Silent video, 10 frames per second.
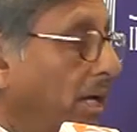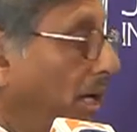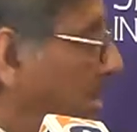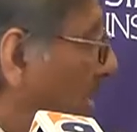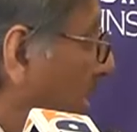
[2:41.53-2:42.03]

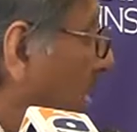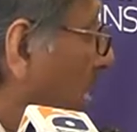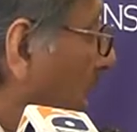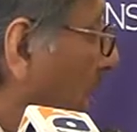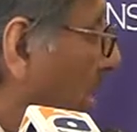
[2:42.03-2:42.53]
Aziz
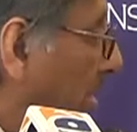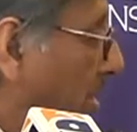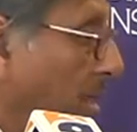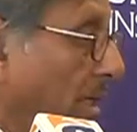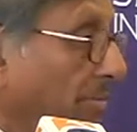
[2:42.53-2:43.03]
has
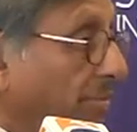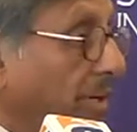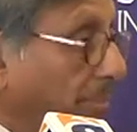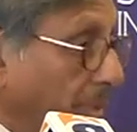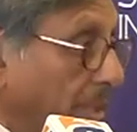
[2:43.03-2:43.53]

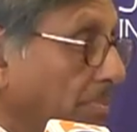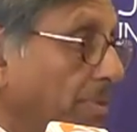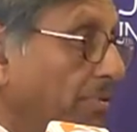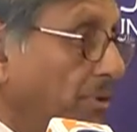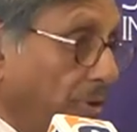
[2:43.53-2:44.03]
confirmed this
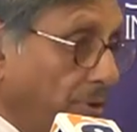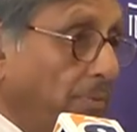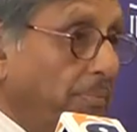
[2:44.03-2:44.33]
before you,